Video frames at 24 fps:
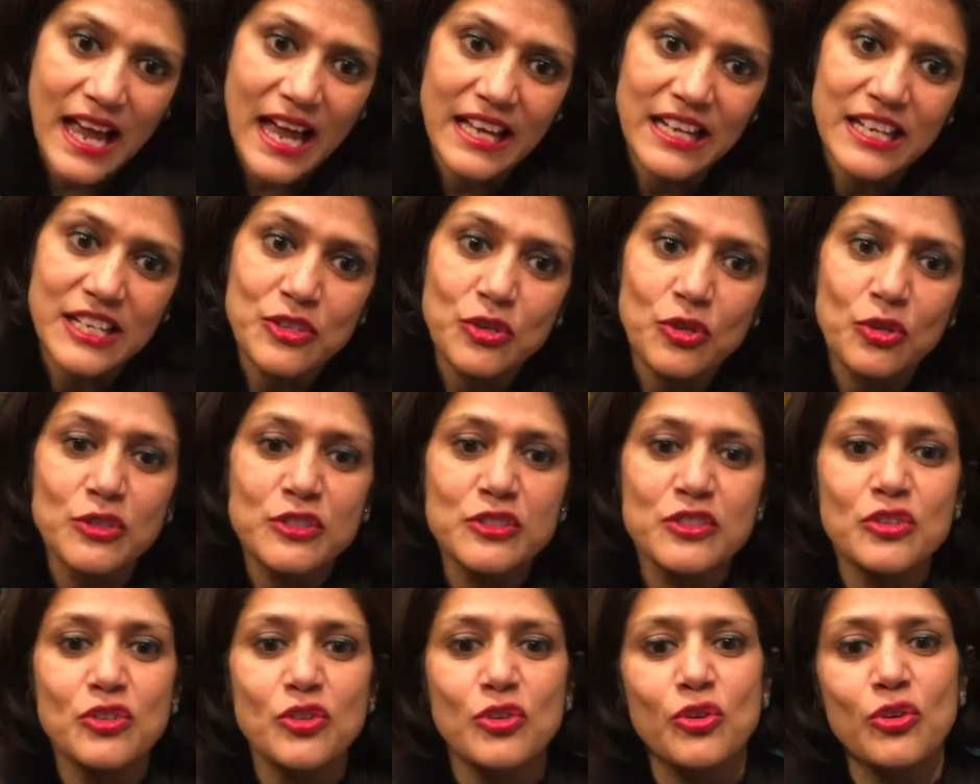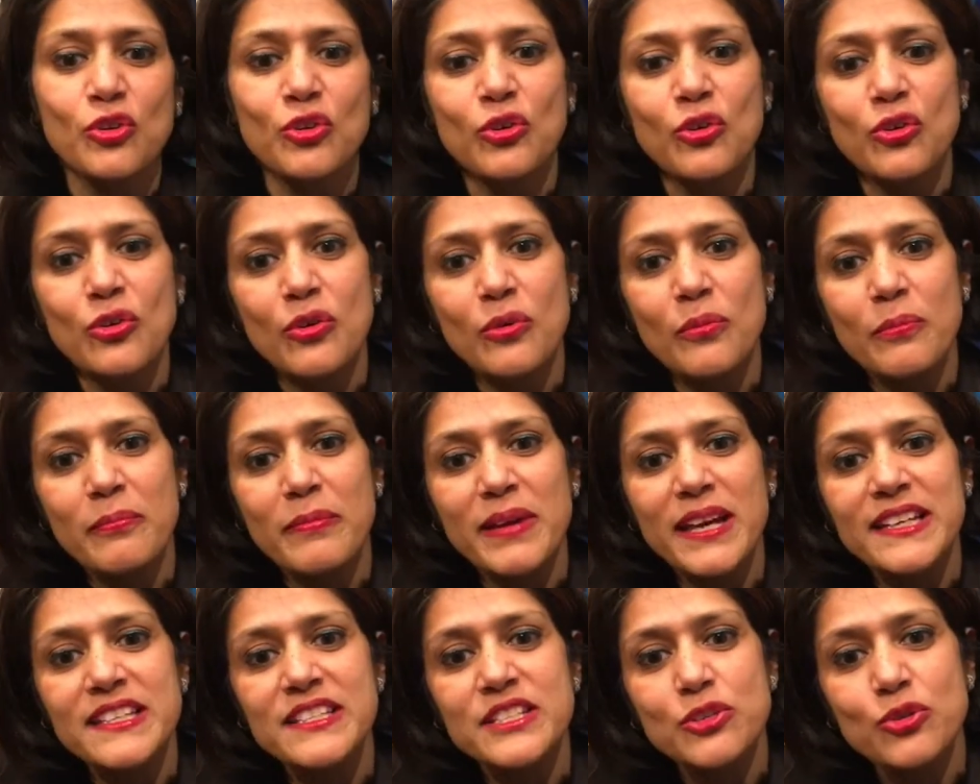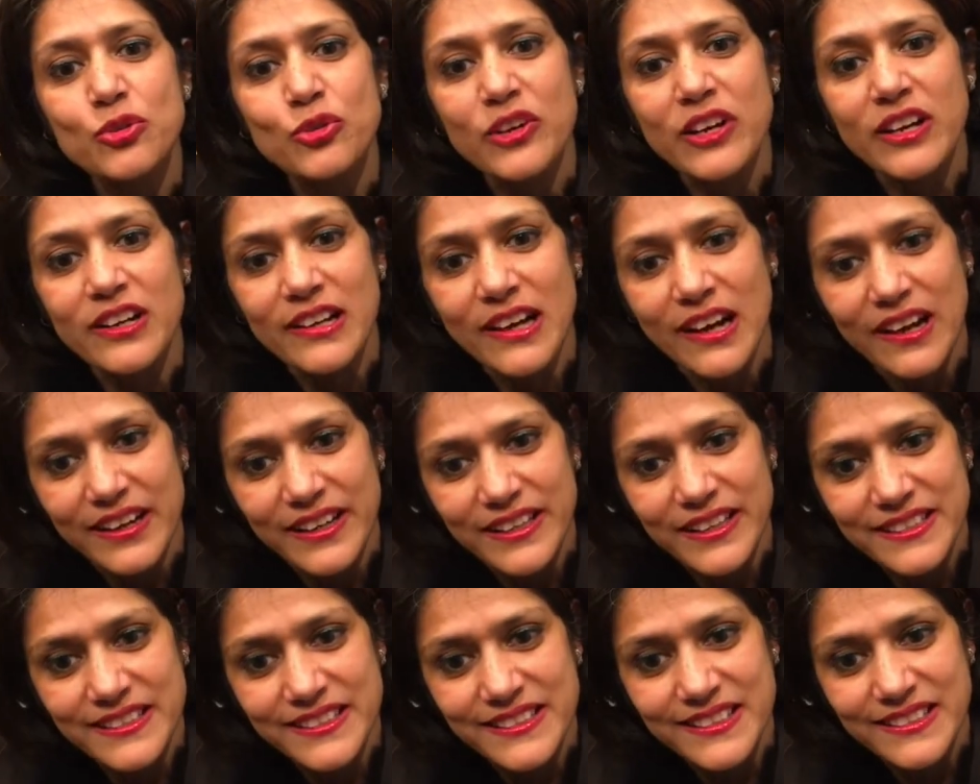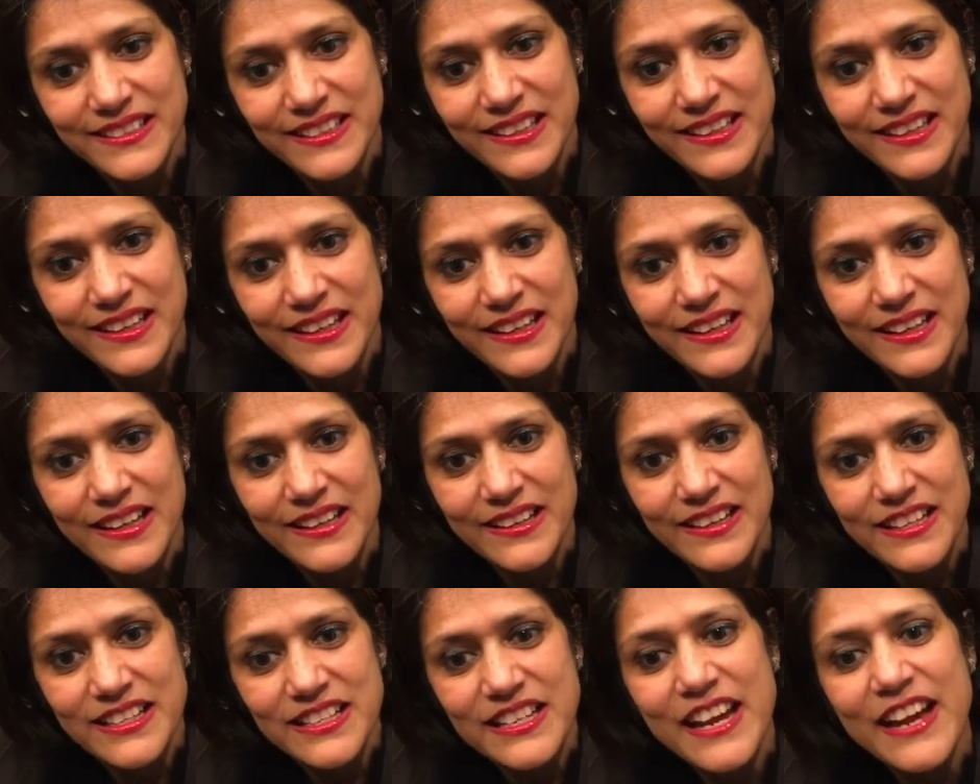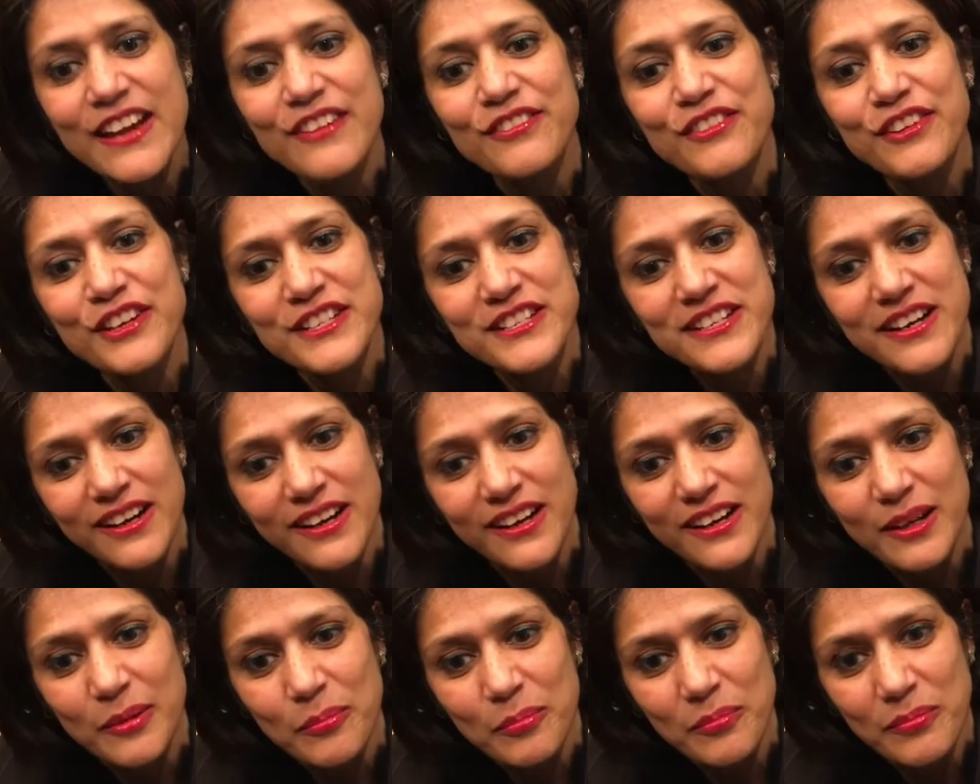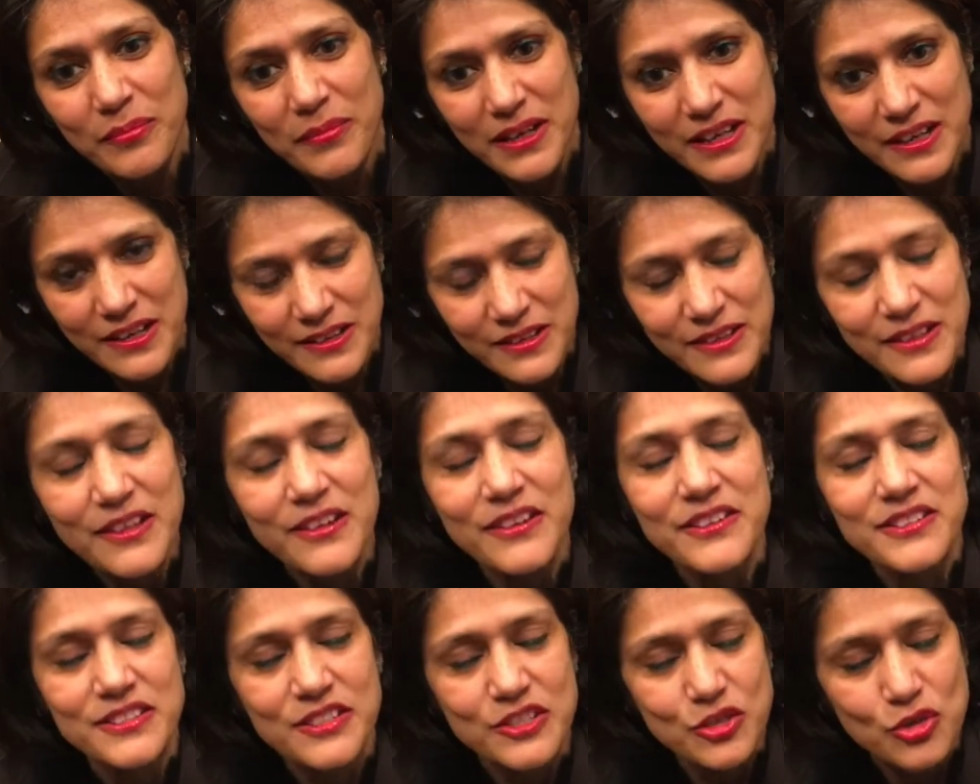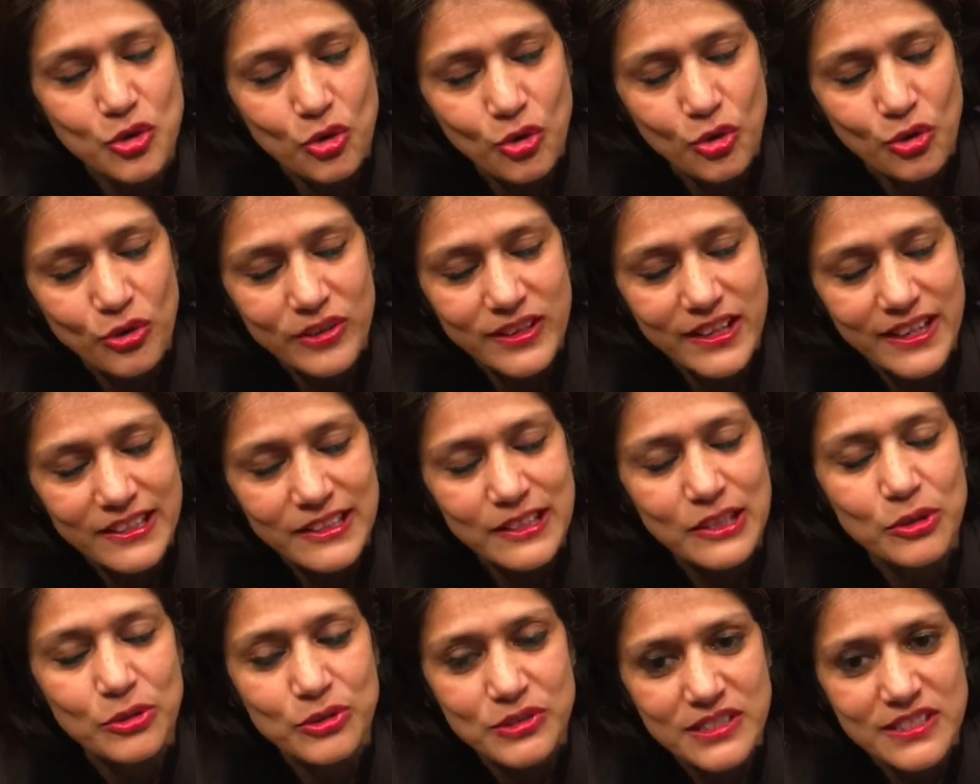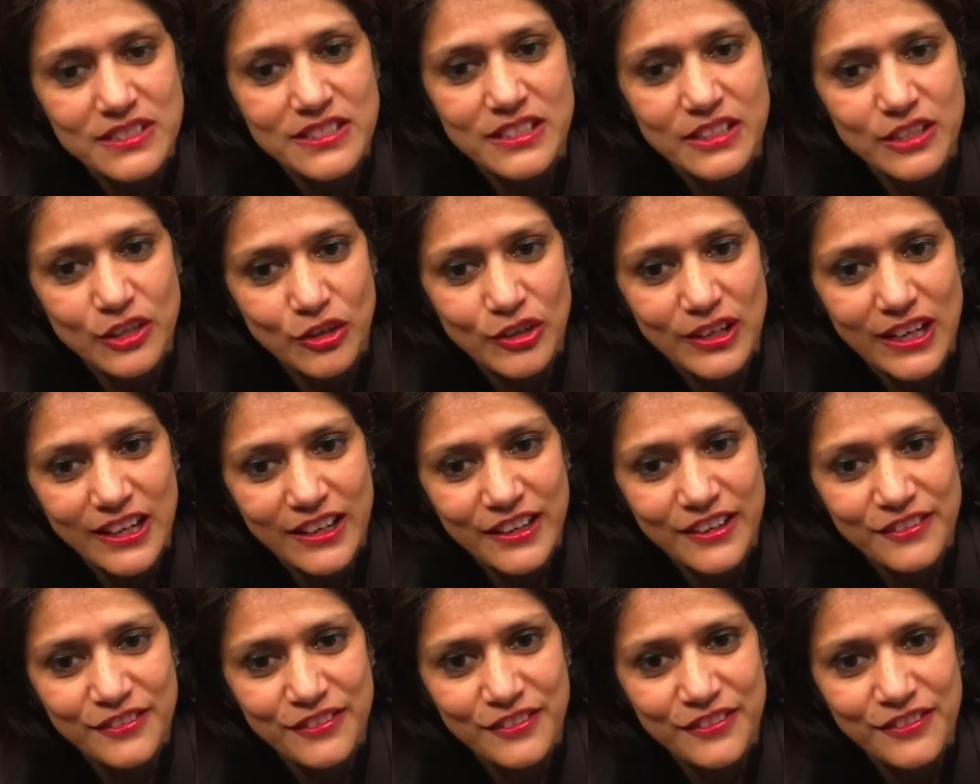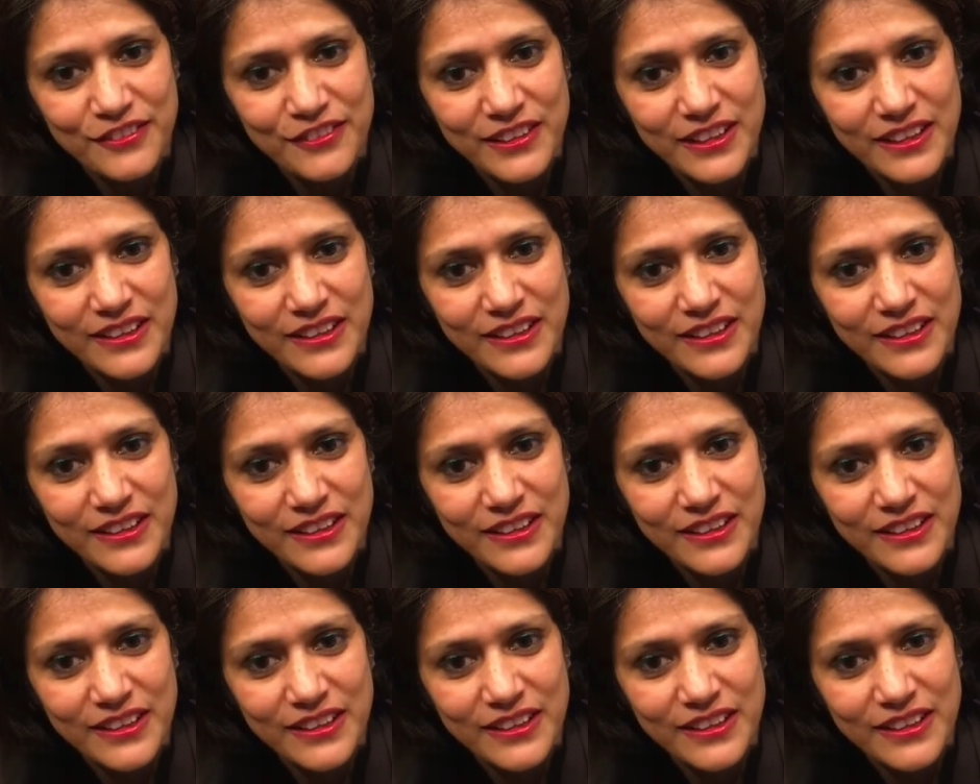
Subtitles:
And it also makes you realize that every time there is a door that closes in your life,